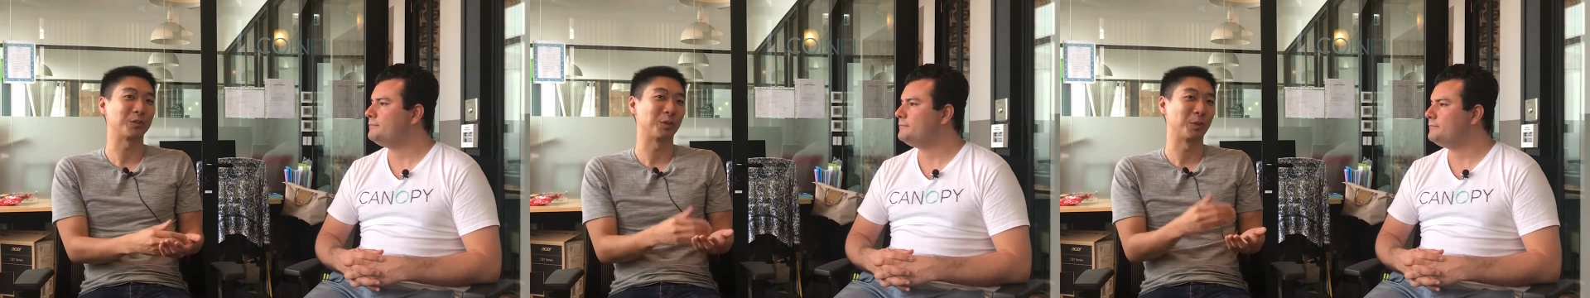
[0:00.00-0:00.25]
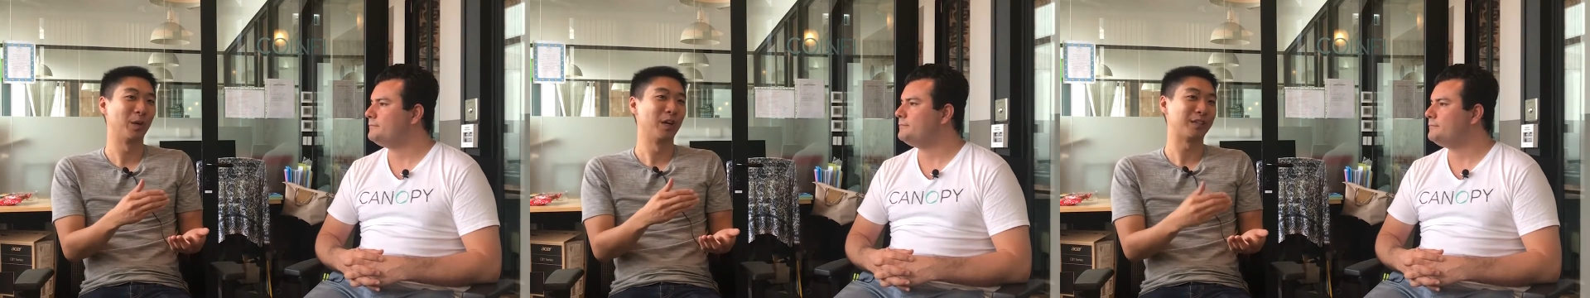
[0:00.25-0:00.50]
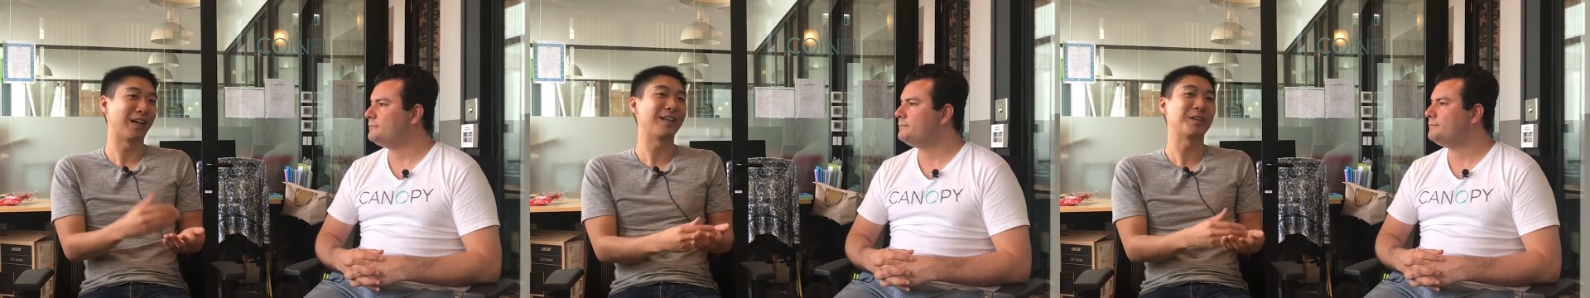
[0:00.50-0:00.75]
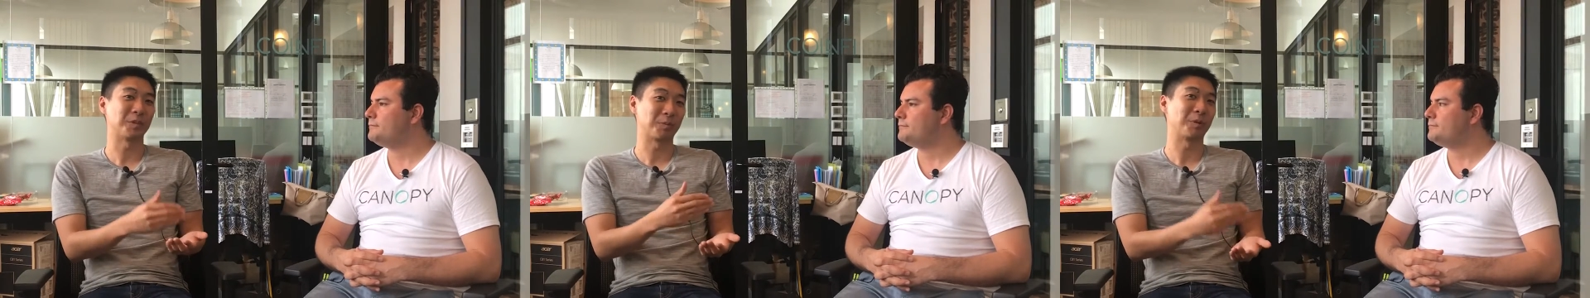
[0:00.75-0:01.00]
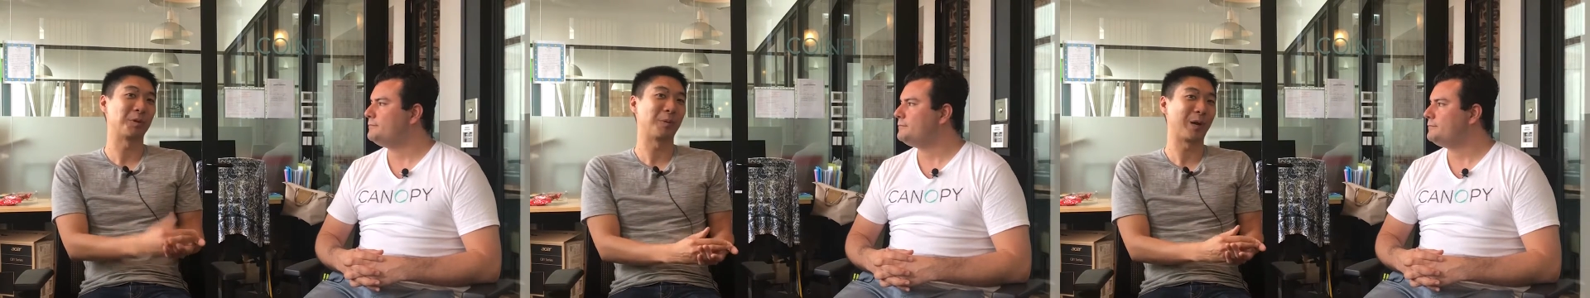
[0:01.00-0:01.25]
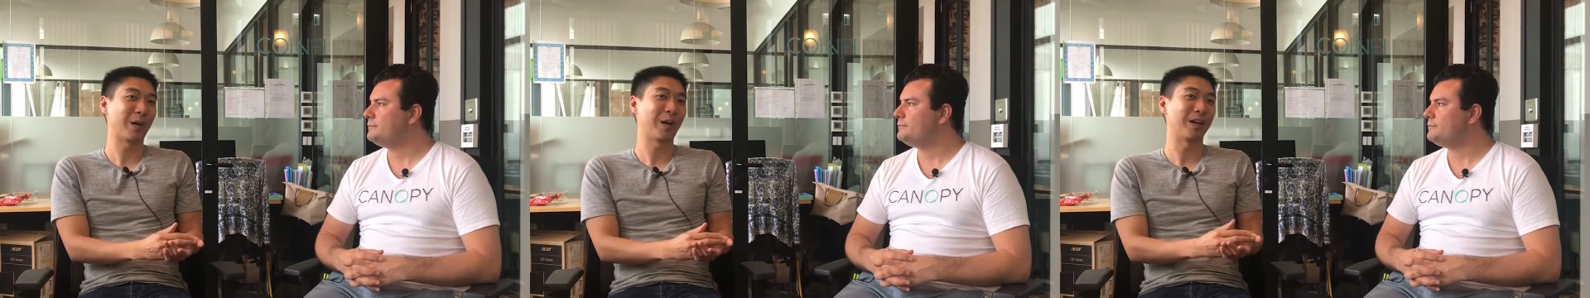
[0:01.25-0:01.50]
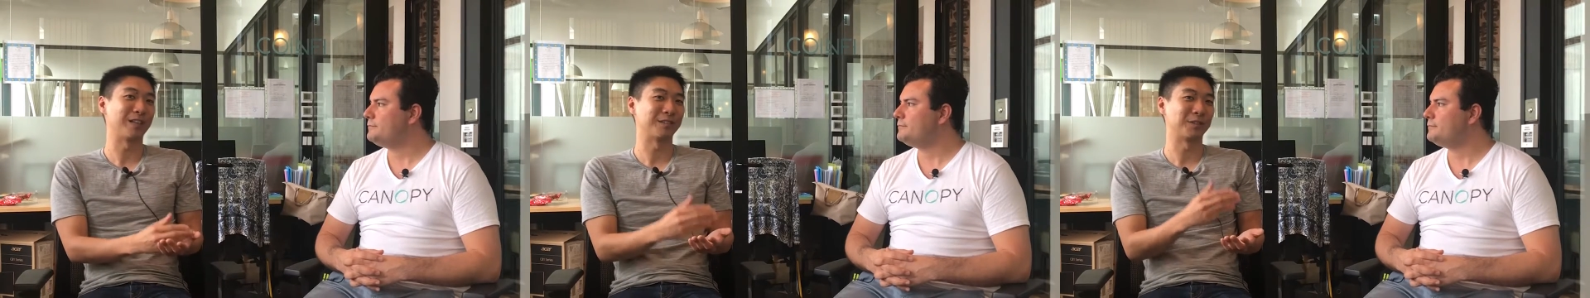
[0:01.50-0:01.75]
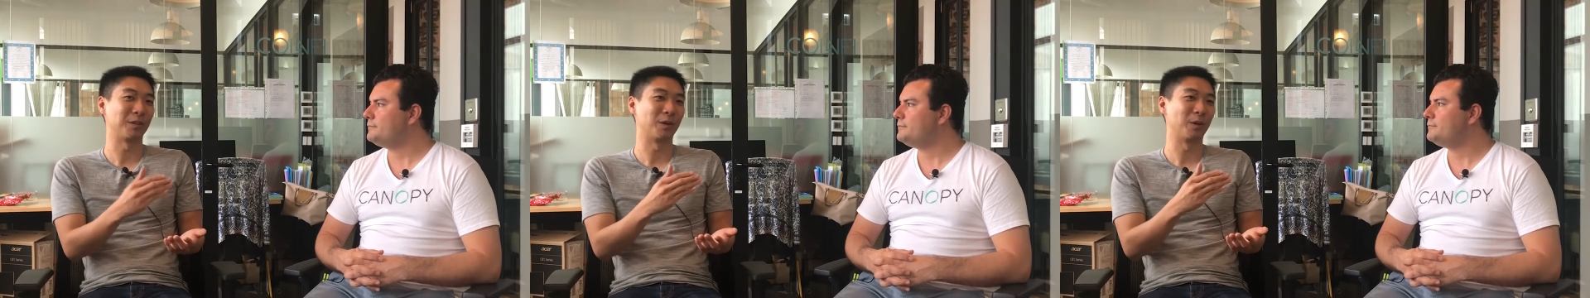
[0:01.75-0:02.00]
Speaker 1: So talent is pretty rare.
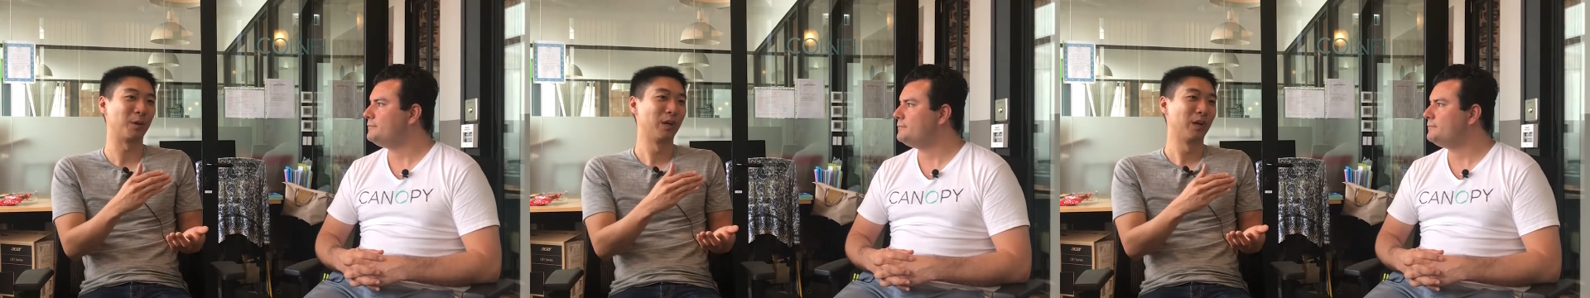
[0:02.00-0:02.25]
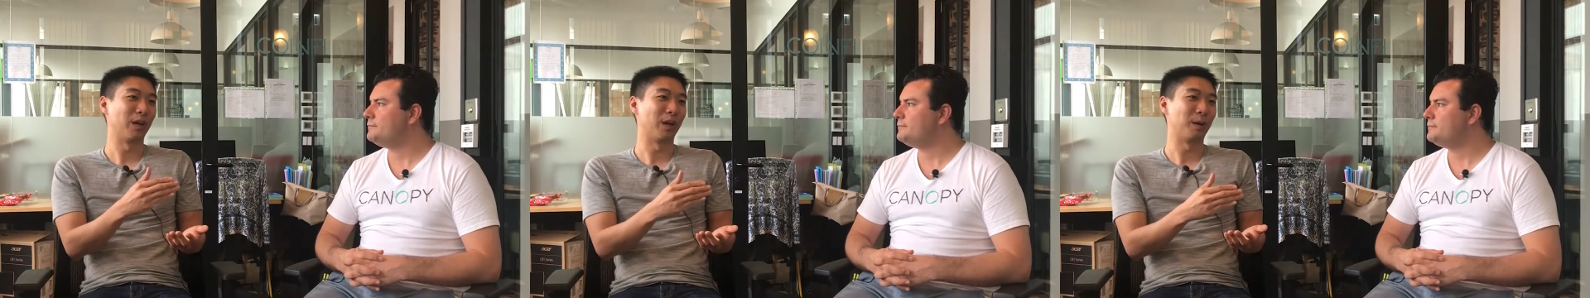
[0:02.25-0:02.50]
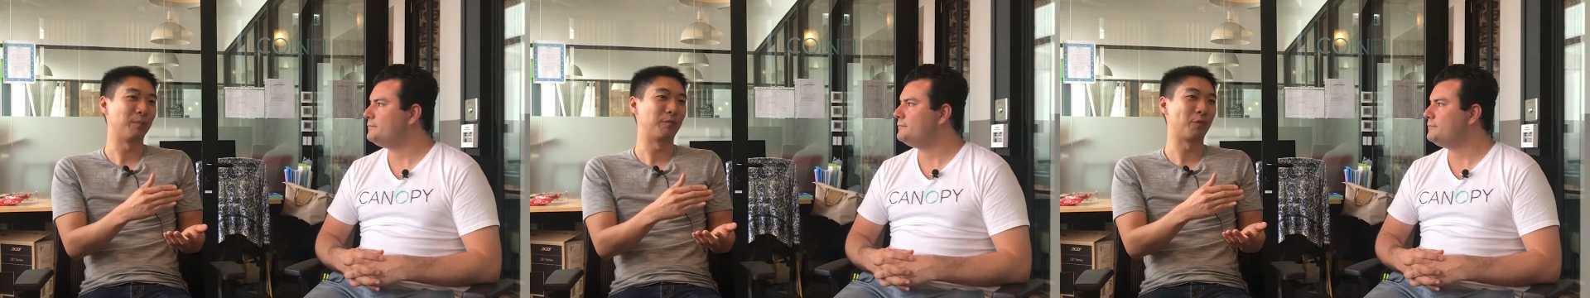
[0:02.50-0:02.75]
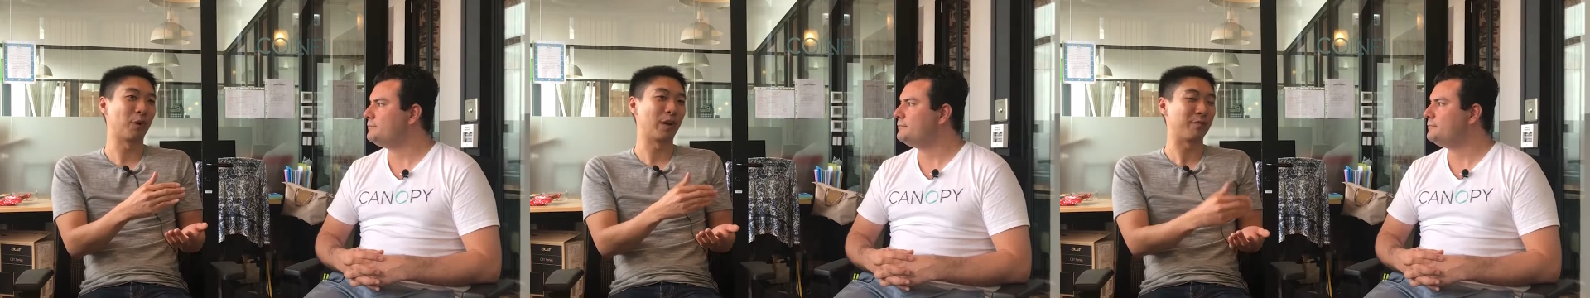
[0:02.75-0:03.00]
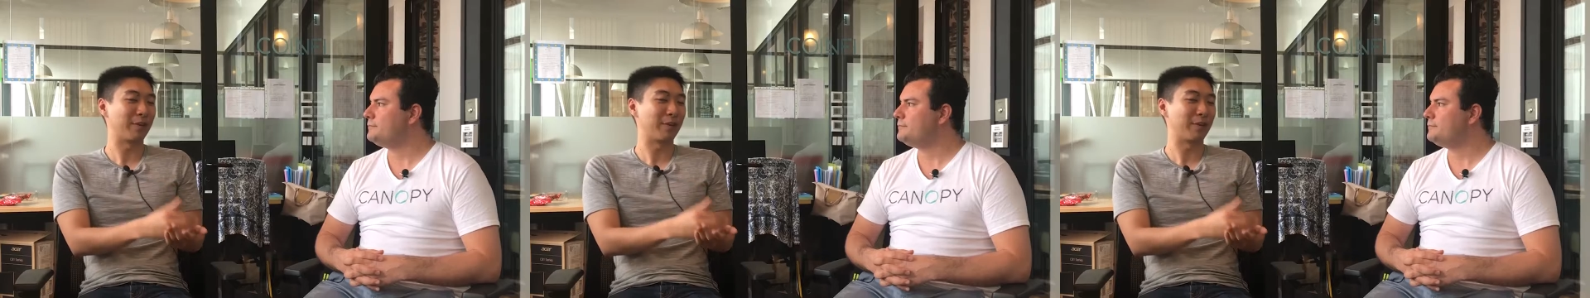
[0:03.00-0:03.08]
And so uh, for a